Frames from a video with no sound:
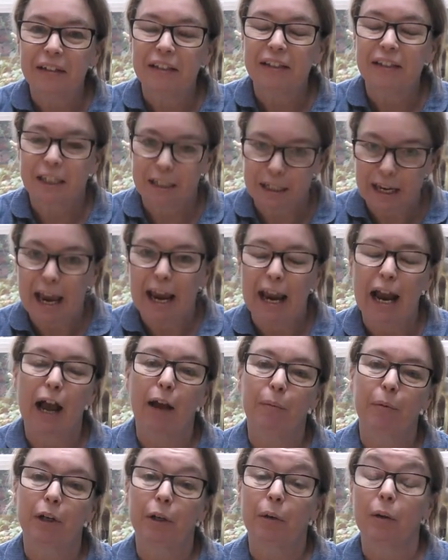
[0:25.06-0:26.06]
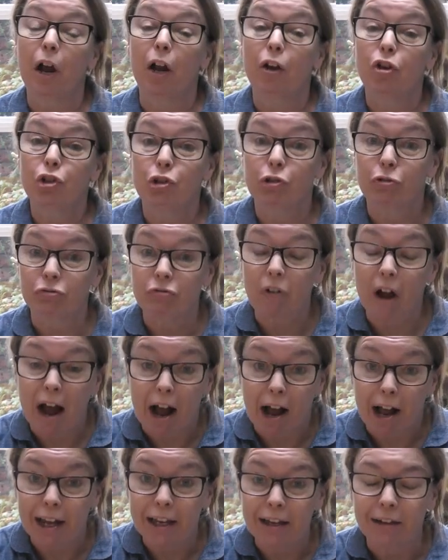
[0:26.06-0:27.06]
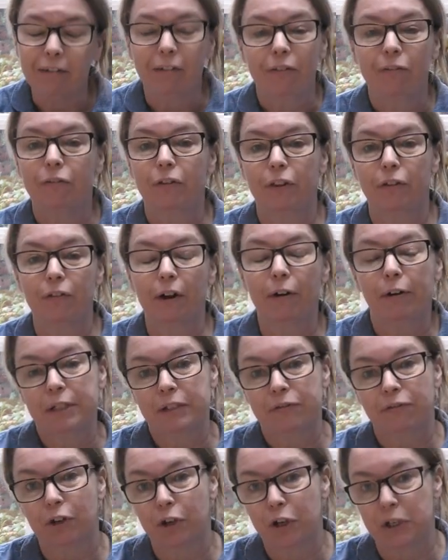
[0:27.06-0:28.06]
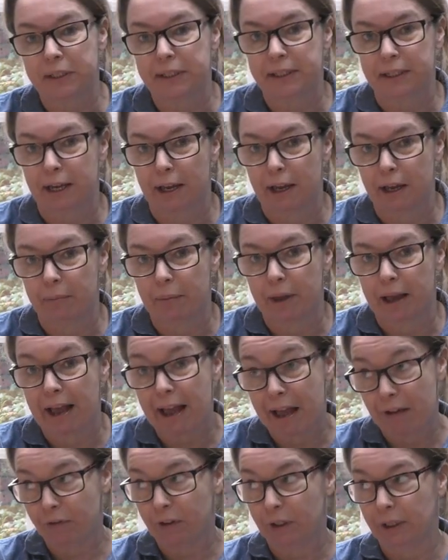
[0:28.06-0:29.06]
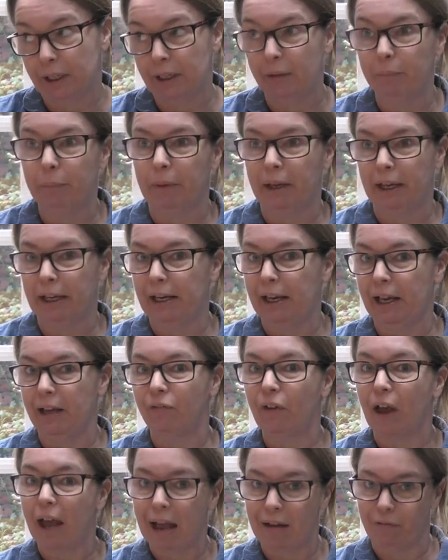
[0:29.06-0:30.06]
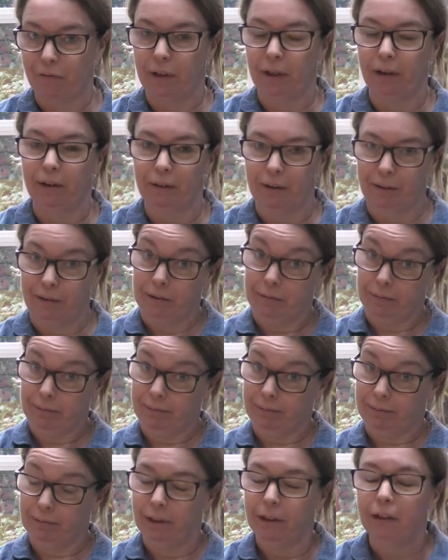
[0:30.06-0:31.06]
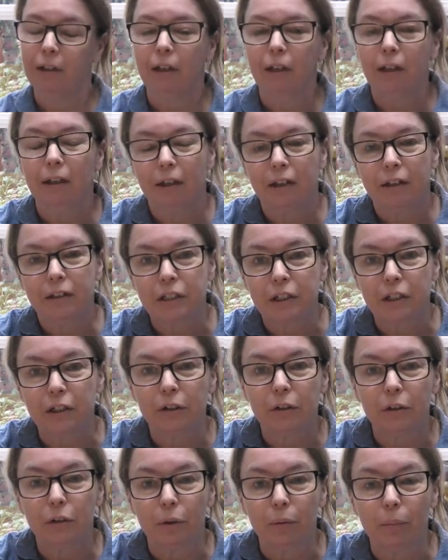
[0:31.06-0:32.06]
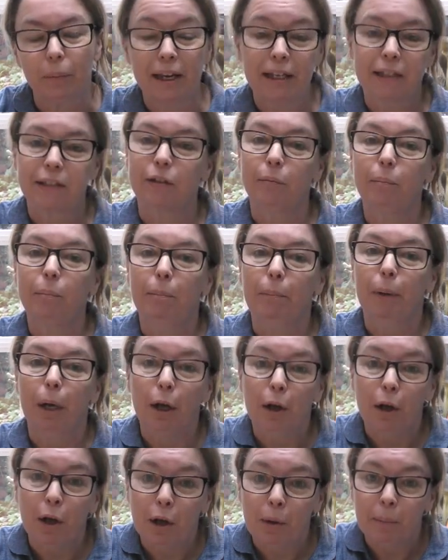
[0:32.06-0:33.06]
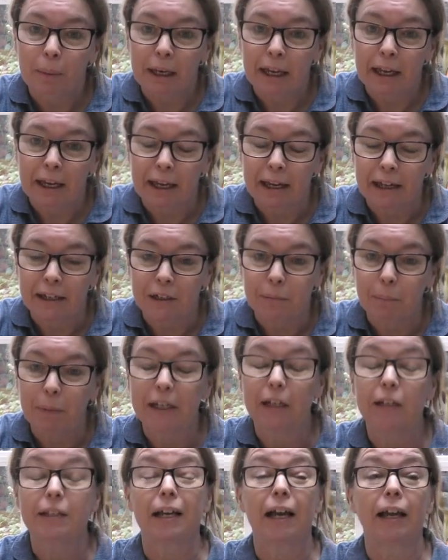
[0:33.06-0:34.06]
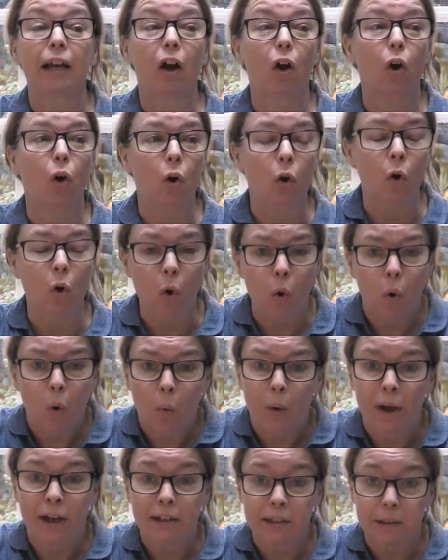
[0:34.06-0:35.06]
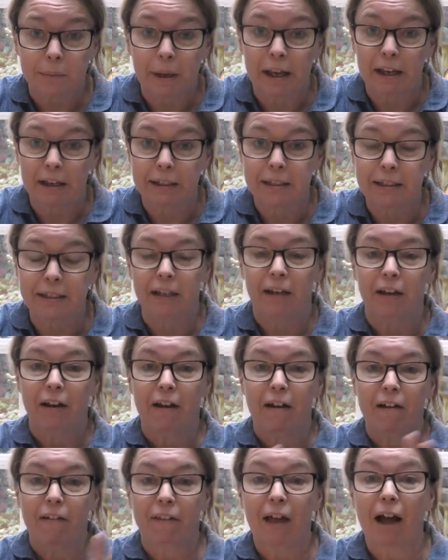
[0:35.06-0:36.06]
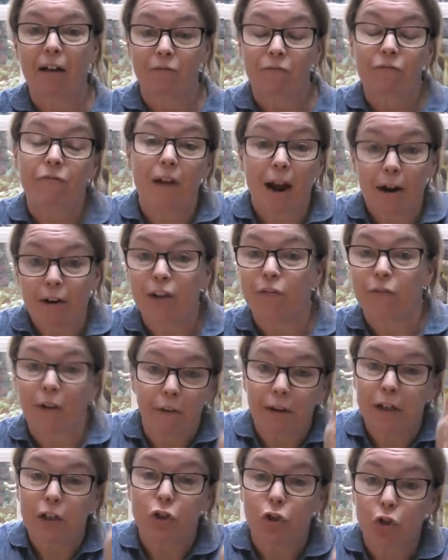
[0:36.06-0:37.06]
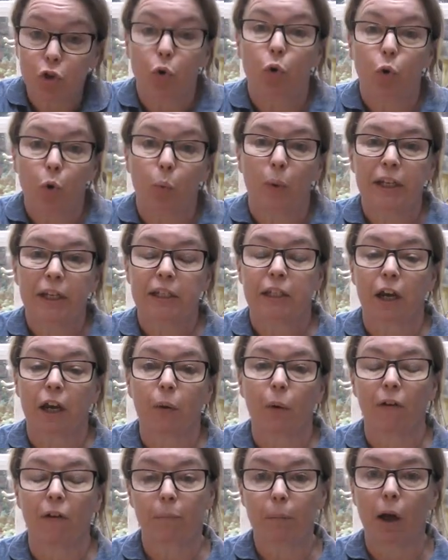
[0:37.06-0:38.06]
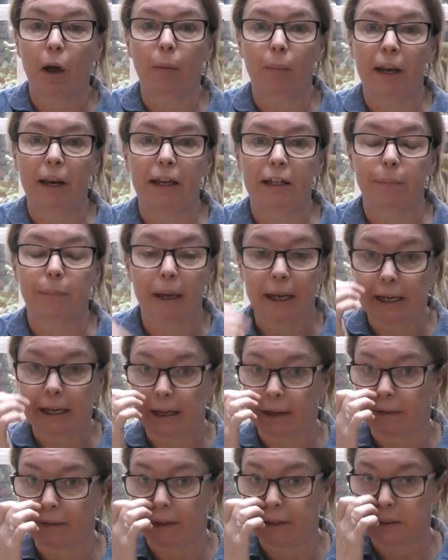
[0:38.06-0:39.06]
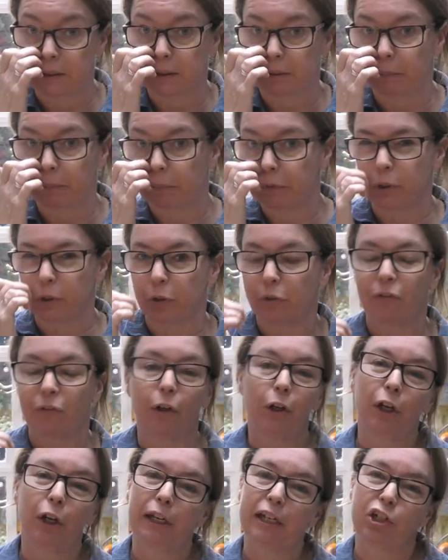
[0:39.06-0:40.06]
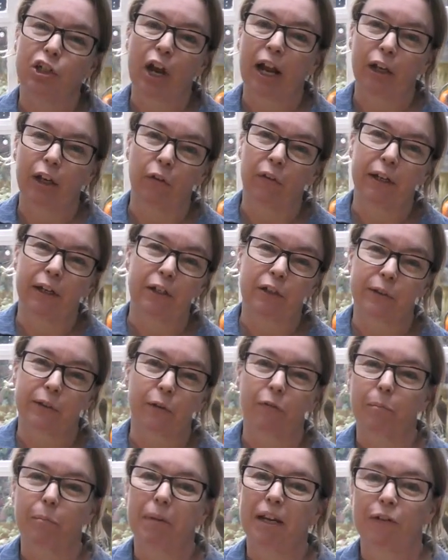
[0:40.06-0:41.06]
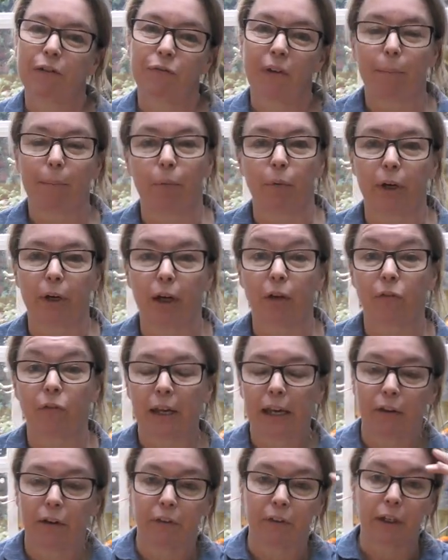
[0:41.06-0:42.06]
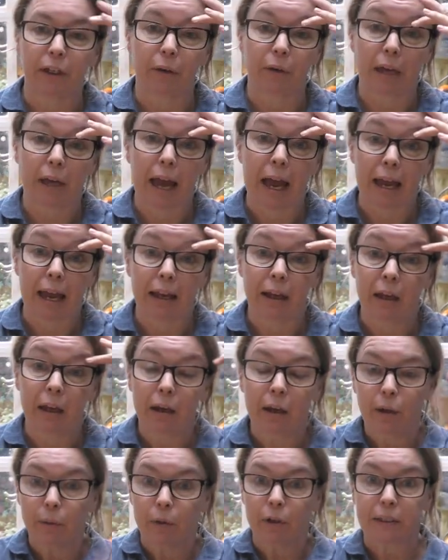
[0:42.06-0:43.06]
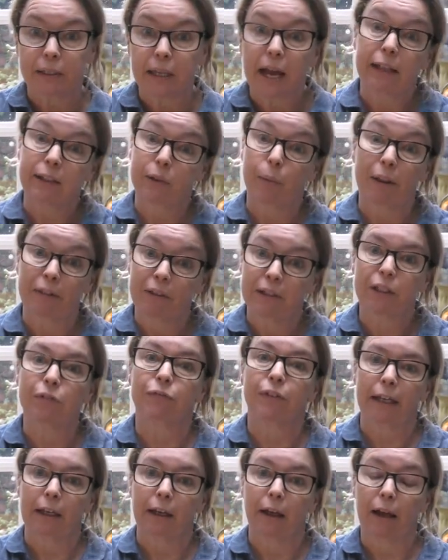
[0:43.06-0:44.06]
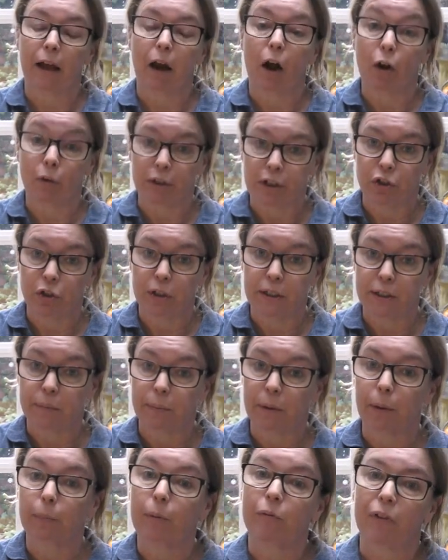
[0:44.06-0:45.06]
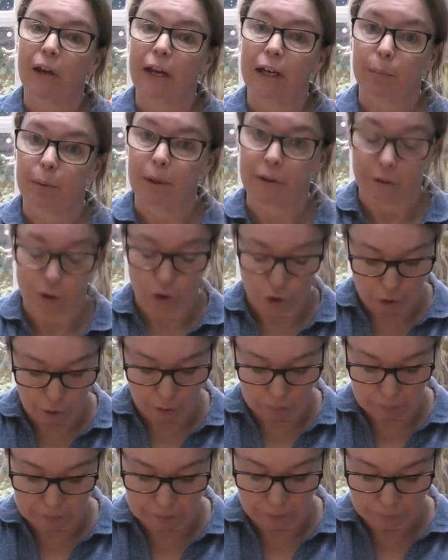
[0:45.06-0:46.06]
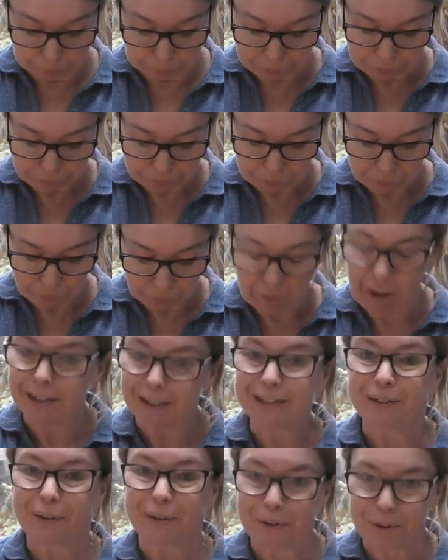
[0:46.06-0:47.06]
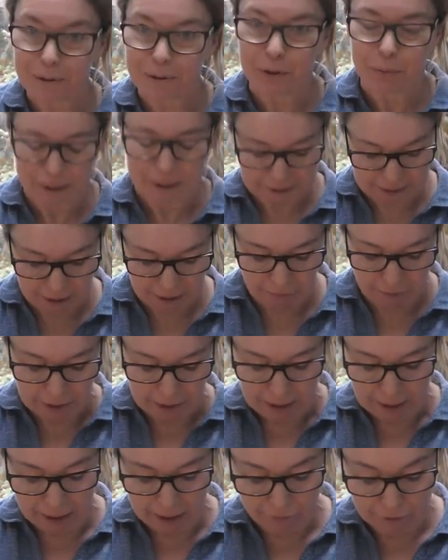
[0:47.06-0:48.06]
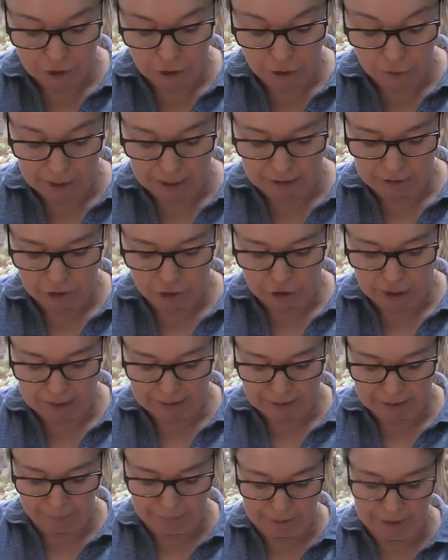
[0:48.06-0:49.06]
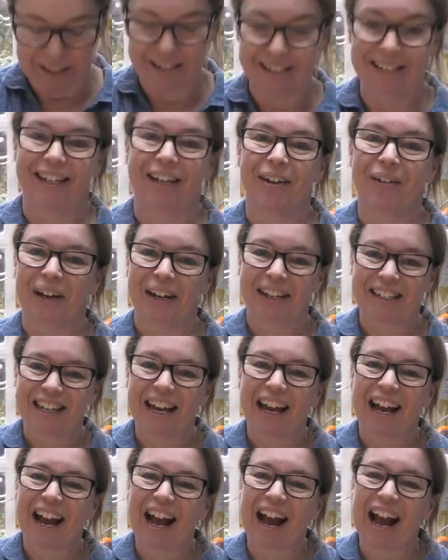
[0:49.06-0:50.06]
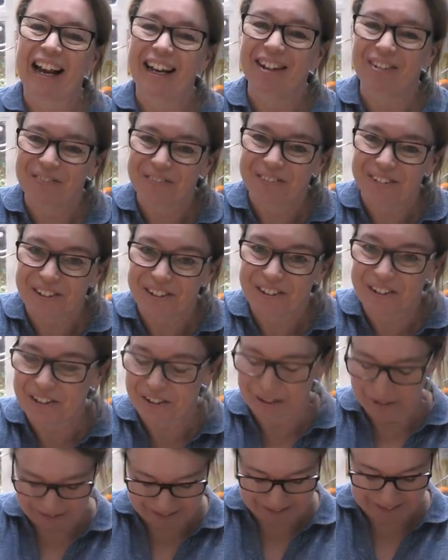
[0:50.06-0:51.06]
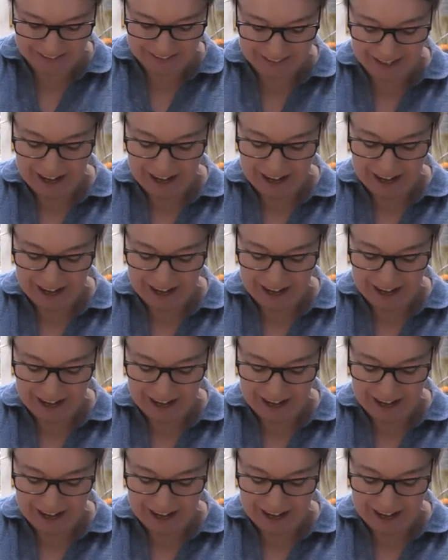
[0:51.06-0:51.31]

today I'm going to try, for the very first time ever in my life ever, to make some marmalade, because I always miss that very, very short window of marmalade making that's sort of early January to sort of mid-February over here in the U K, because that's when the Seville oranges become available in the shops. And so I thought to myself, if I do get the chance, I'm going to do it. And of course,